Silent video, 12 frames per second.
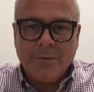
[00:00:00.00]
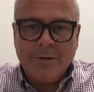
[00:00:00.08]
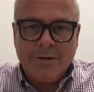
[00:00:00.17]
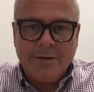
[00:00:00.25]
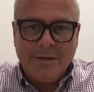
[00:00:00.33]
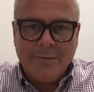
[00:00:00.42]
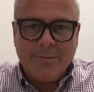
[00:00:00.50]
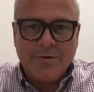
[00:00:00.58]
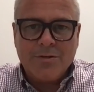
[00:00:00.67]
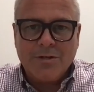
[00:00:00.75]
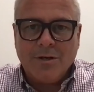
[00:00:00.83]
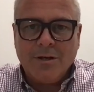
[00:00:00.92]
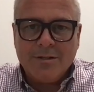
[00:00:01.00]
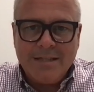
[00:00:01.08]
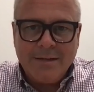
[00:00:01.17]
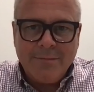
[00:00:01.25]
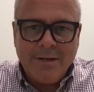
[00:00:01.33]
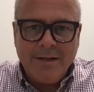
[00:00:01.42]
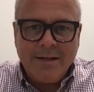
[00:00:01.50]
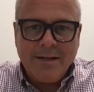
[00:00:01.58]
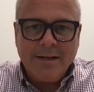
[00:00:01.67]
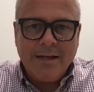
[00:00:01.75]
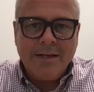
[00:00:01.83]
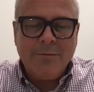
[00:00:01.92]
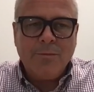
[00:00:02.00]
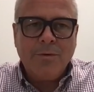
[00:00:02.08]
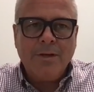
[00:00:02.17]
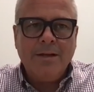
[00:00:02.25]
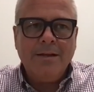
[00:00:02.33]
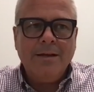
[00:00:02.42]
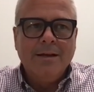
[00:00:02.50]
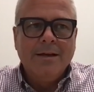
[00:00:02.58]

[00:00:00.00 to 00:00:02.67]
We had an in person all team meeting, and we